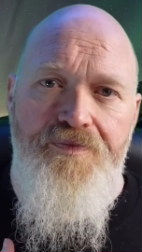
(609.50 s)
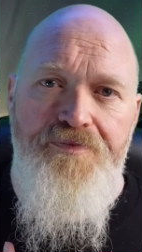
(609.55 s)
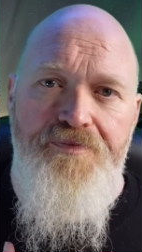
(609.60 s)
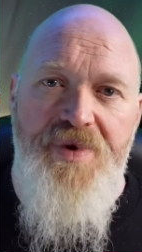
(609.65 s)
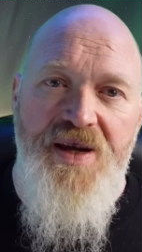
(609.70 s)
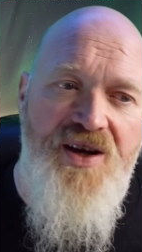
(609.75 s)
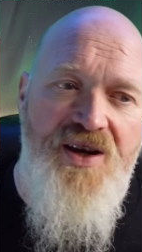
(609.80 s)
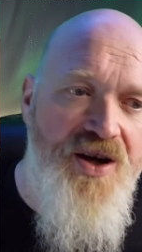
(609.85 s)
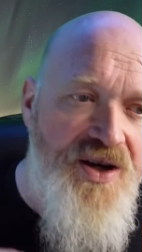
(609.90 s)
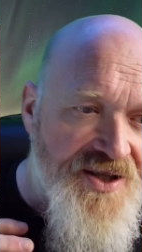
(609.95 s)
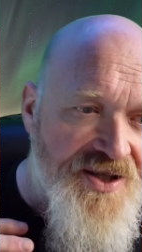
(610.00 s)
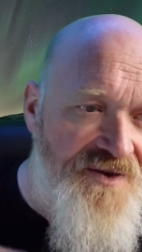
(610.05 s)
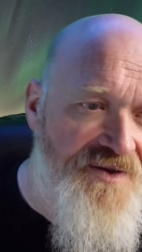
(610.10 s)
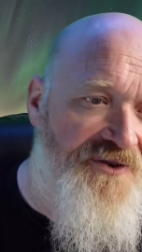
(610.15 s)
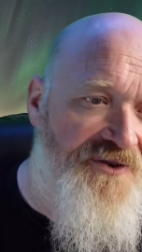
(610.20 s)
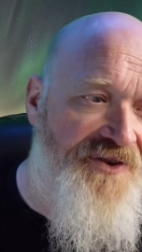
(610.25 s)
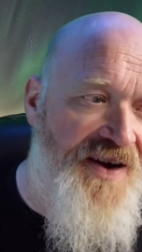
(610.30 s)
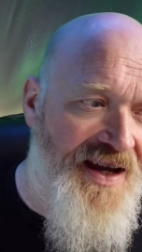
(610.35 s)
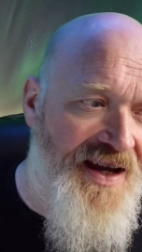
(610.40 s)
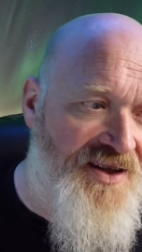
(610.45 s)
Because of
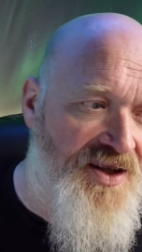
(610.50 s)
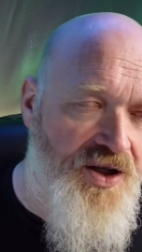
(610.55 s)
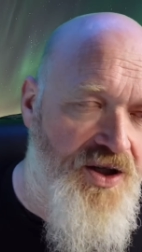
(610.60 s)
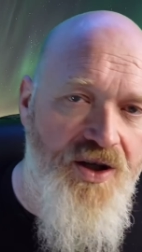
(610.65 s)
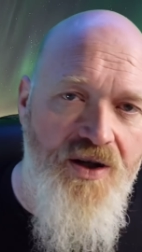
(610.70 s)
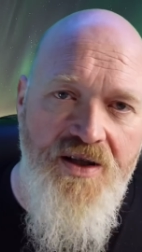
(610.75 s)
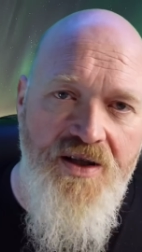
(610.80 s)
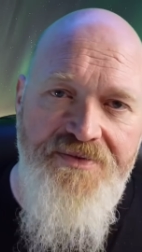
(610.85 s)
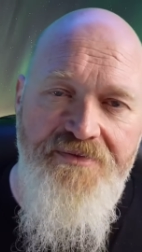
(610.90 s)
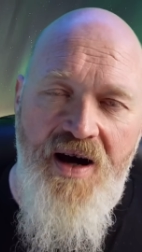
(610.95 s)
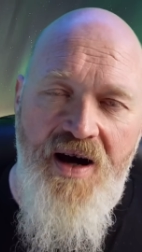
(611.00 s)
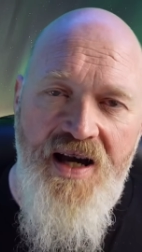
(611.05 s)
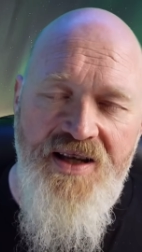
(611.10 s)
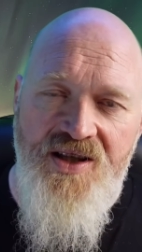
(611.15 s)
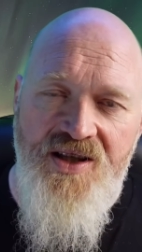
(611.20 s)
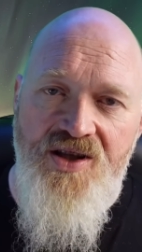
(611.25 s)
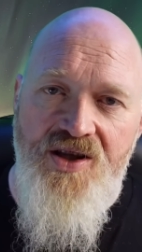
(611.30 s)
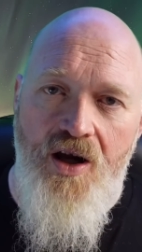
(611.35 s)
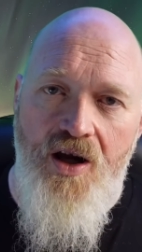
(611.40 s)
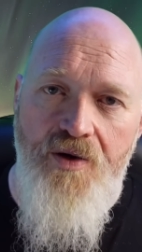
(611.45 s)
the fact that girls
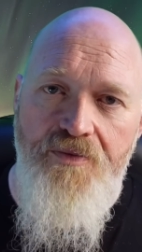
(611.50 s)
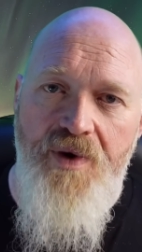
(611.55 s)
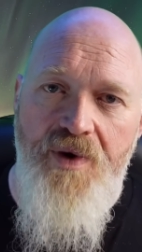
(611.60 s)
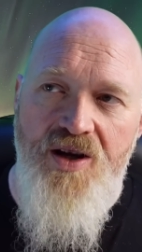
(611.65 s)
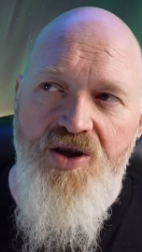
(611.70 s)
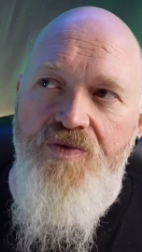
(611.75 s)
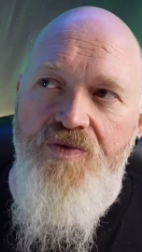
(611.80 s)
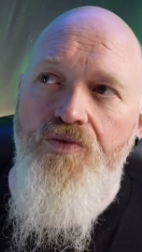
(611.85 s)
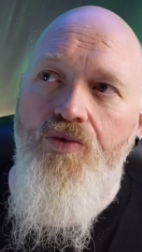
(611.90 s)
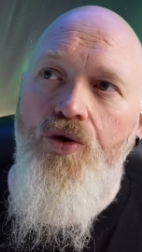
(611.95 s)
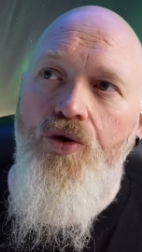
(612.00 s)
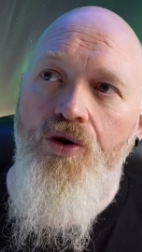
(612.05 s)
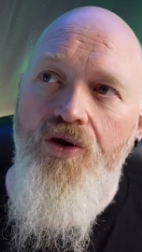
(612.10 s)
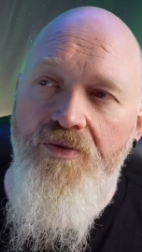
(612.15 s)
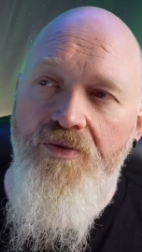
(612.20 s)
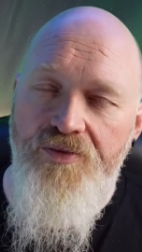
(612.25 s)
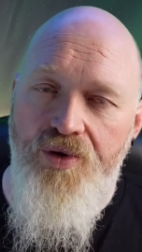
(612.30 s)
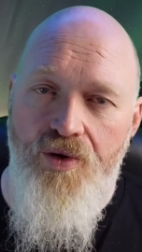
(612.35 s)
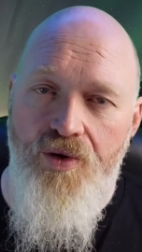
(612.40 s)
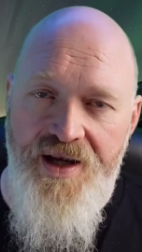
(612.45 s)
mask so much more
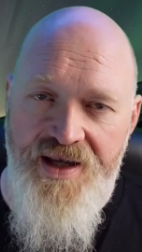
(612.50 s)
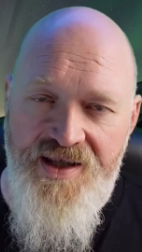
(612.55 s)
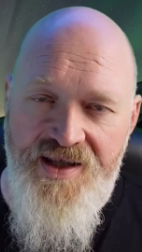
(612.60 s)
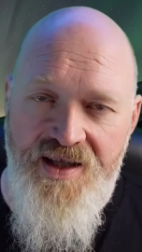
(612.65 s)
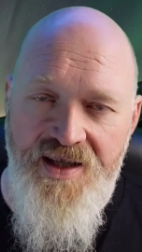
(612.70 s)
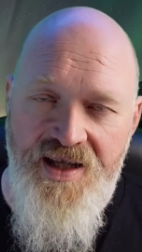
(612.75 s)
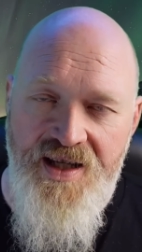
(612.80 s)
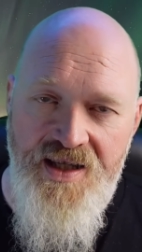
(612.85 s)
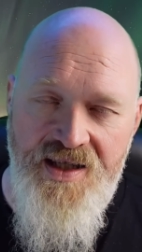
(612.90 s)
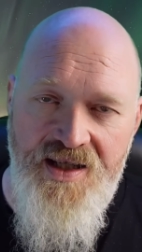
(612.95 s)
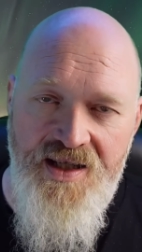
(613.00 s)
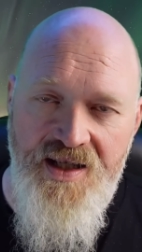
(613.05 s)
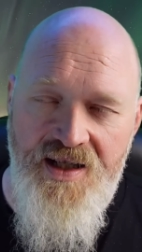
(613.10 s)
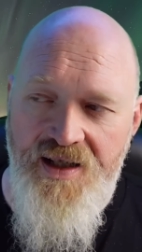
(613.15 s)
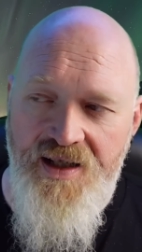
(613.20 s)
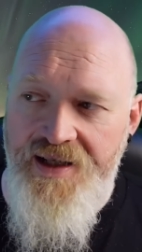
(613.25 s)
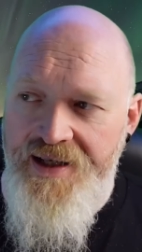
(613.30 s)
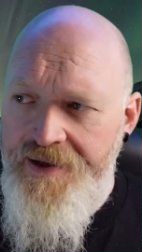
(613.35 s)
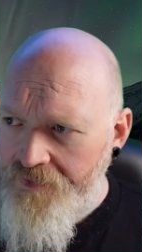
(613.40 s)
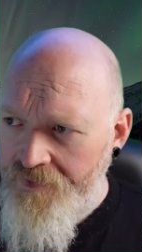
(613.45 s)
than boys
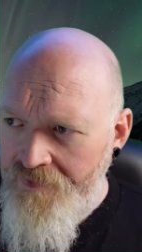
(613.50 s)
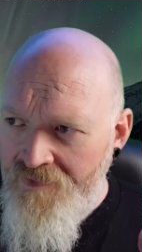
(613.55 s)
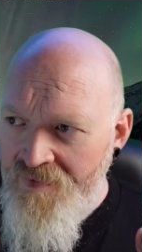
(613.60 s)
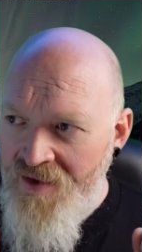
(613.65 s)
statistically,